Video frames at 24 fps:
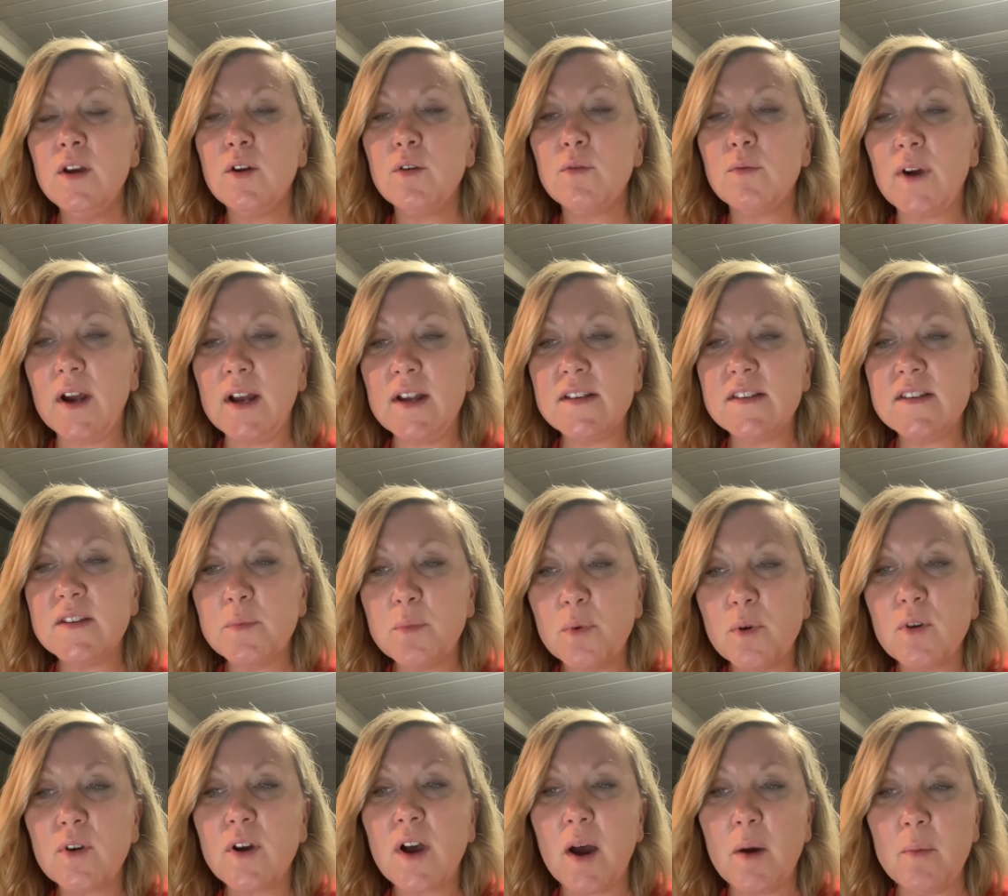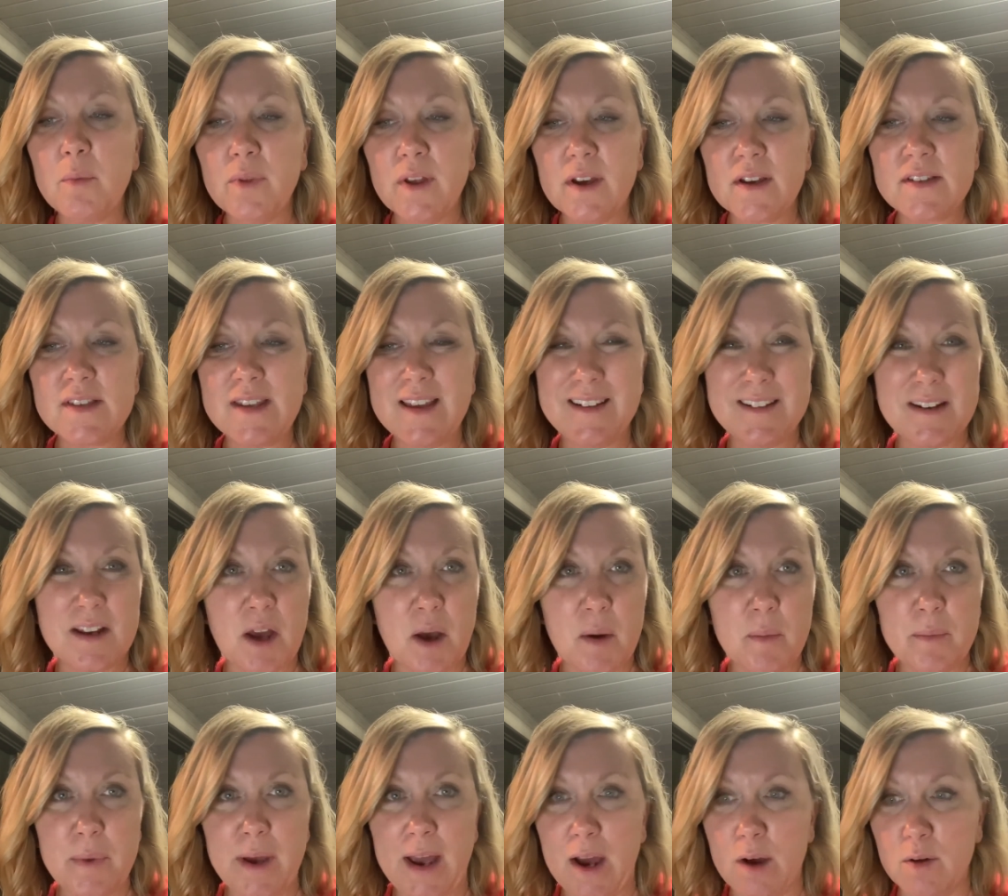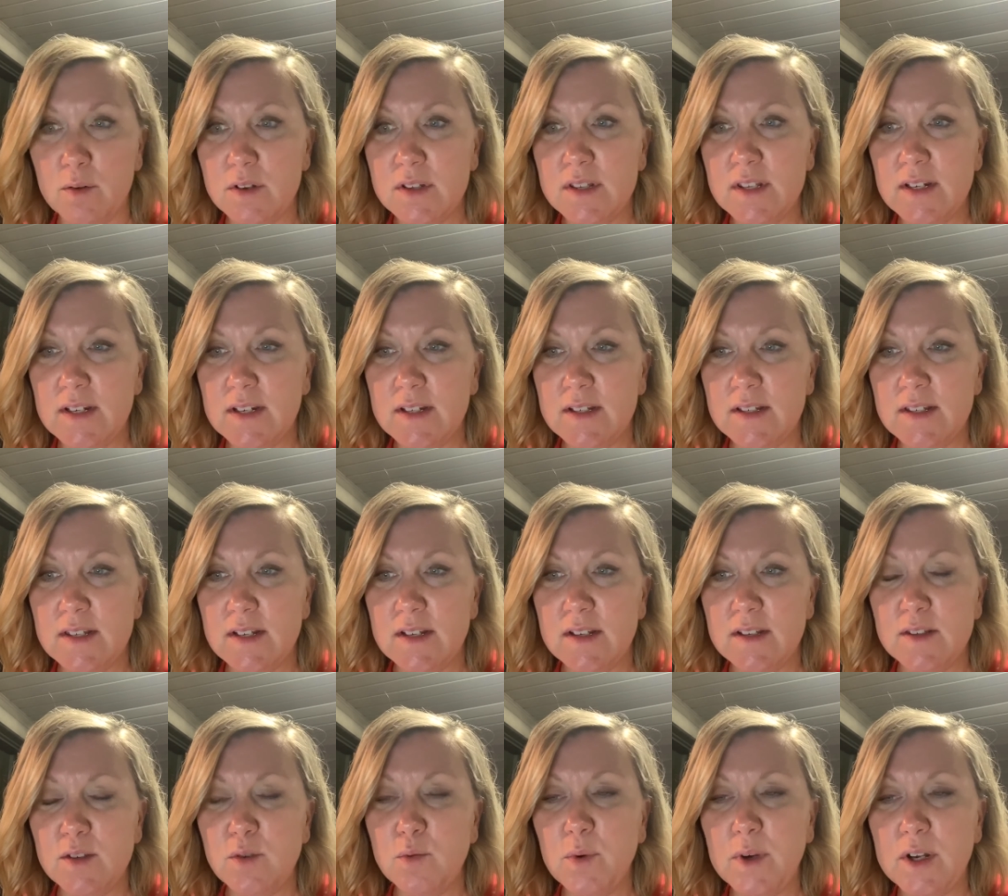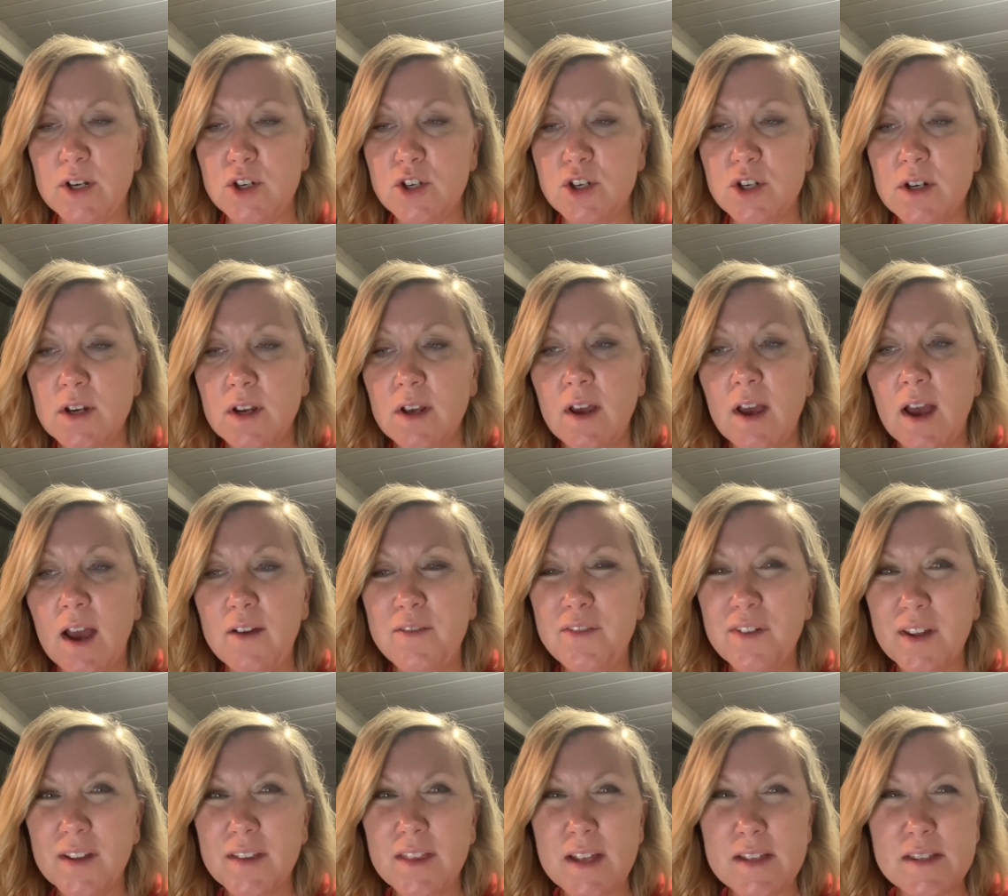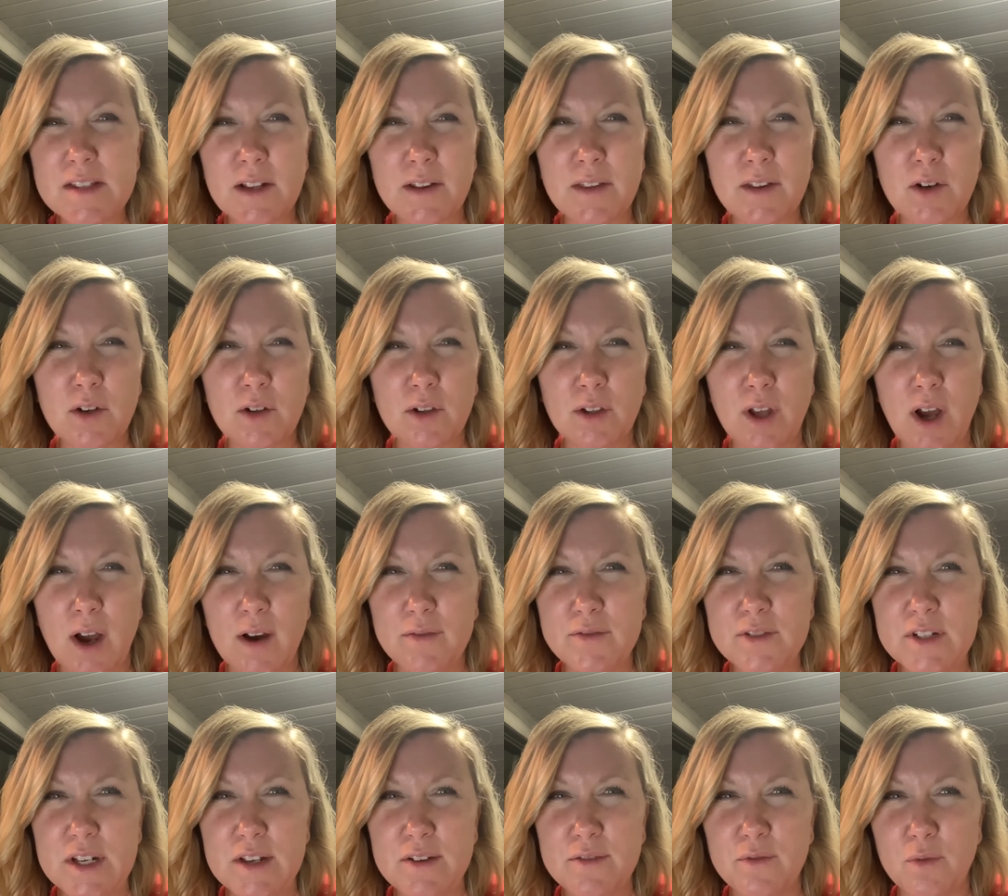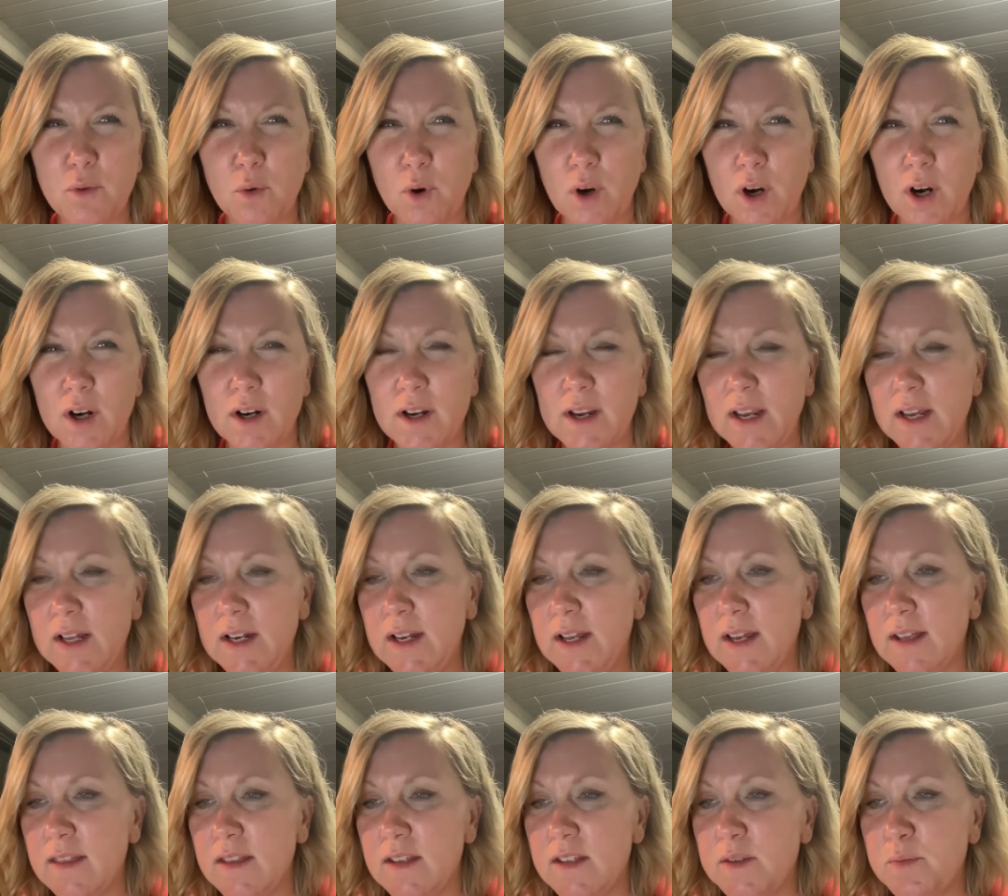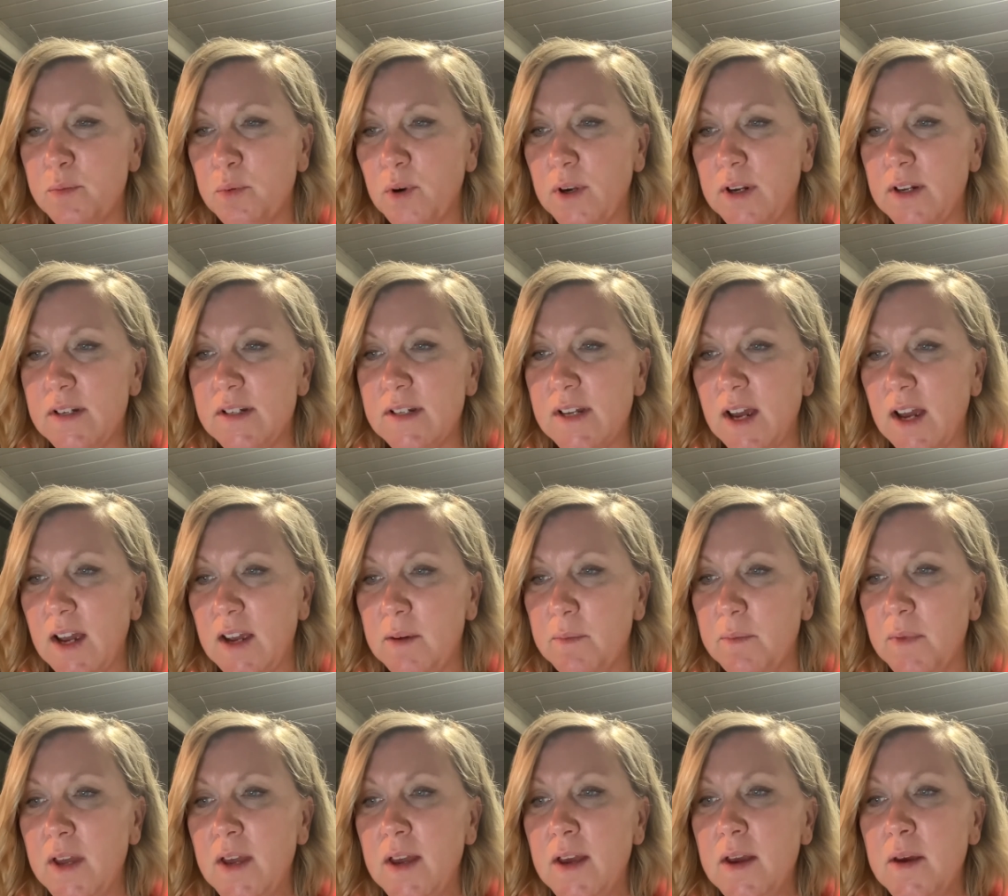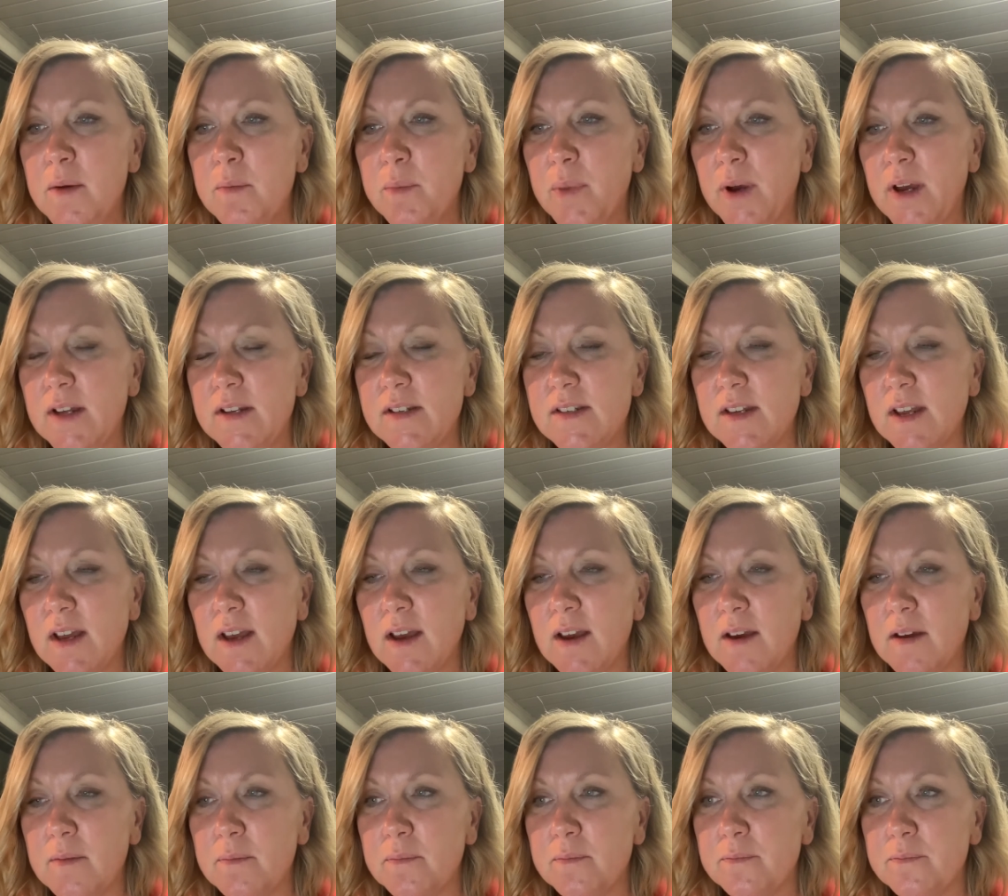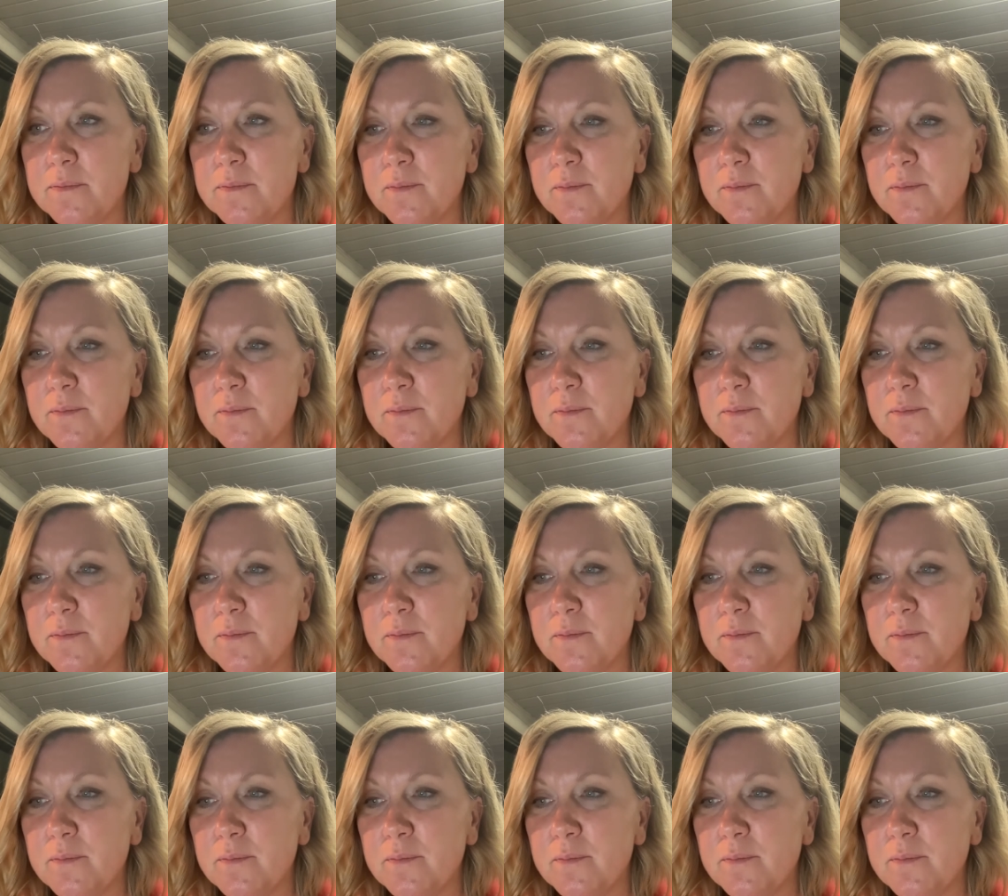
write simple, complex, and compound sentences, which I feel like that's a little lofty for Katie at this point in time, but um,